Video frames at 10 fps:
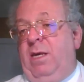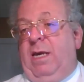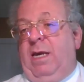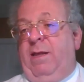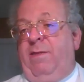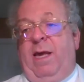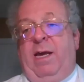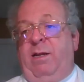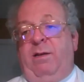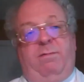and
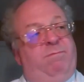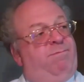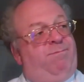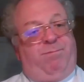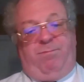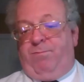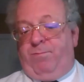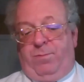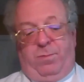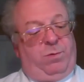then
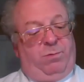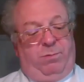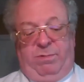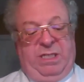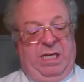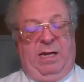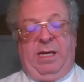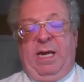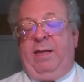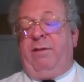
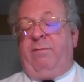dedicate the